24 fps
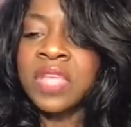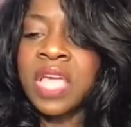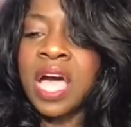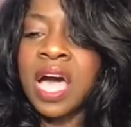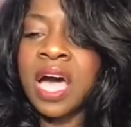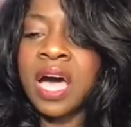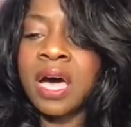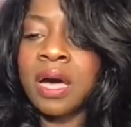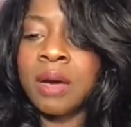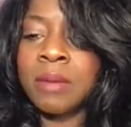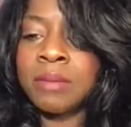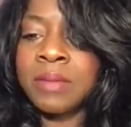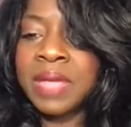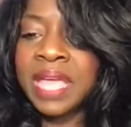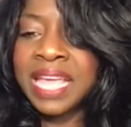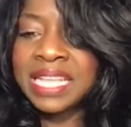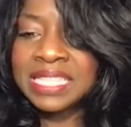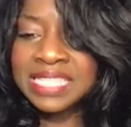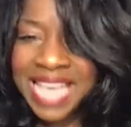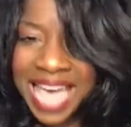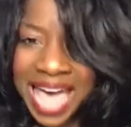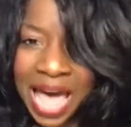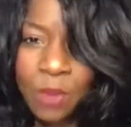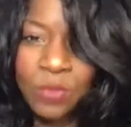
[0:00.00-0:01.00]

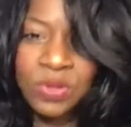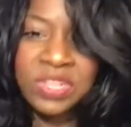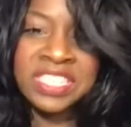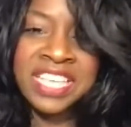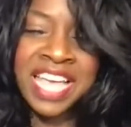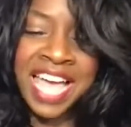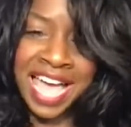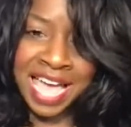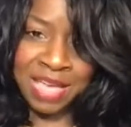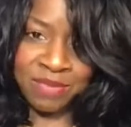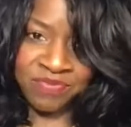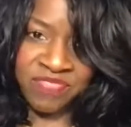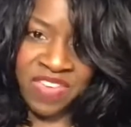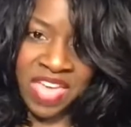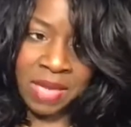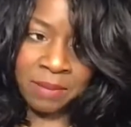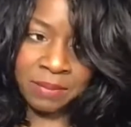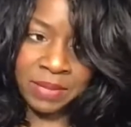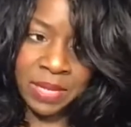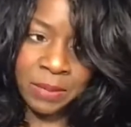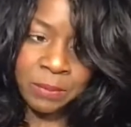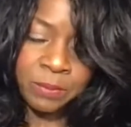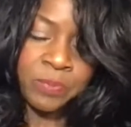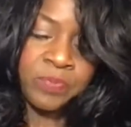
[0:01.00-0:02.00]
it's our time,
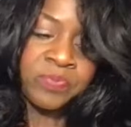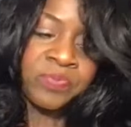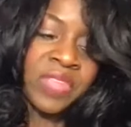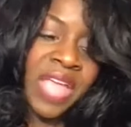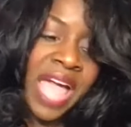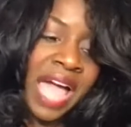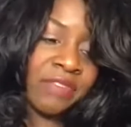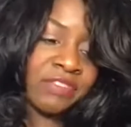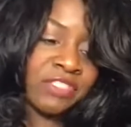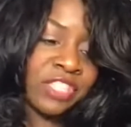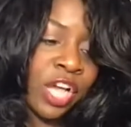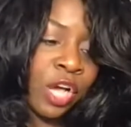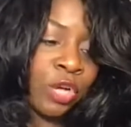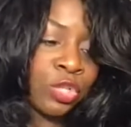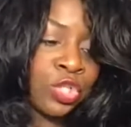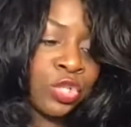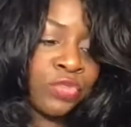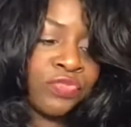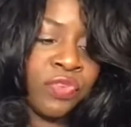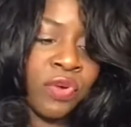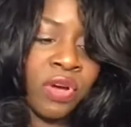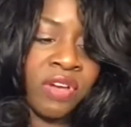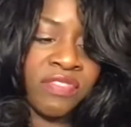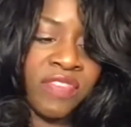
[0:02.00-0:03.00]
family. I've told you
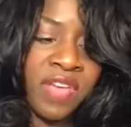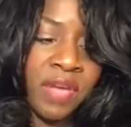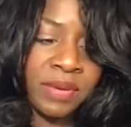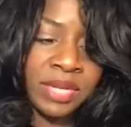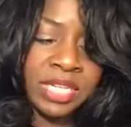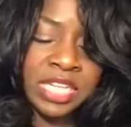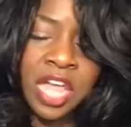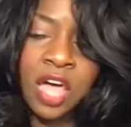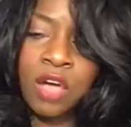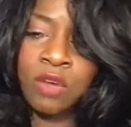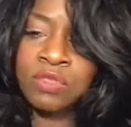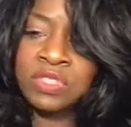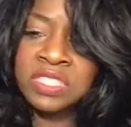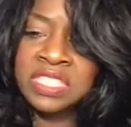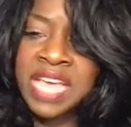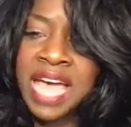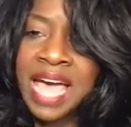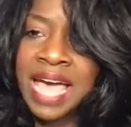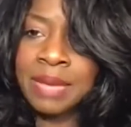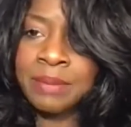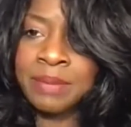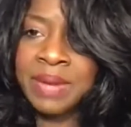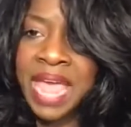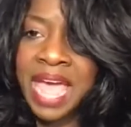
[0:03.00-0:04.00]
for a very long
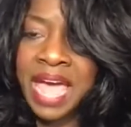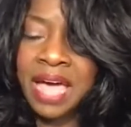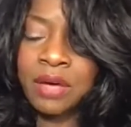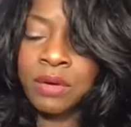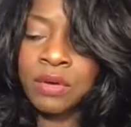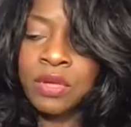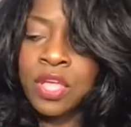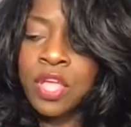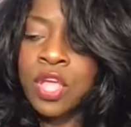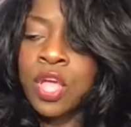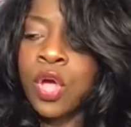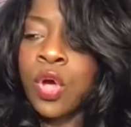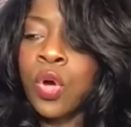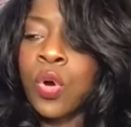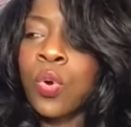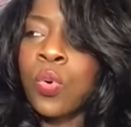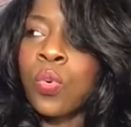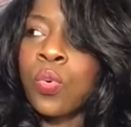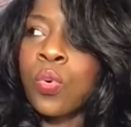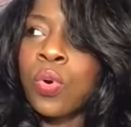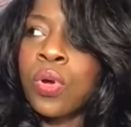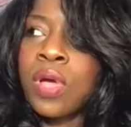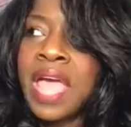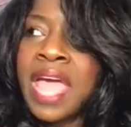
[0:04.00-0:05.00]
time now,
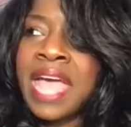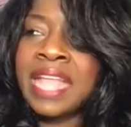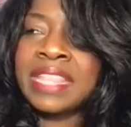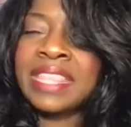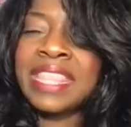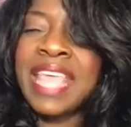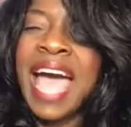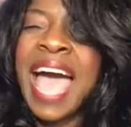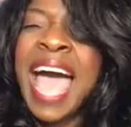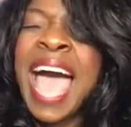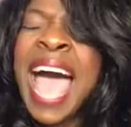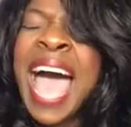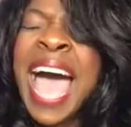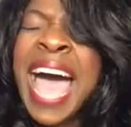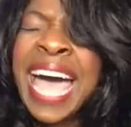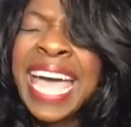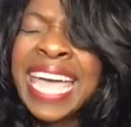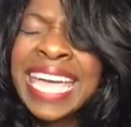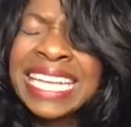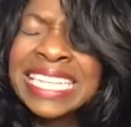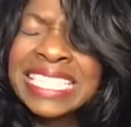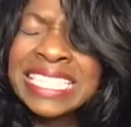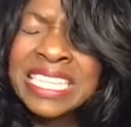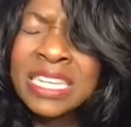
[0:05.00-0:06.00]
at the
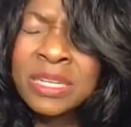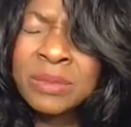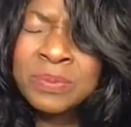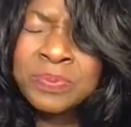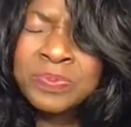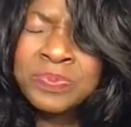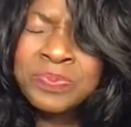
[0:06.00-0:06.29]
height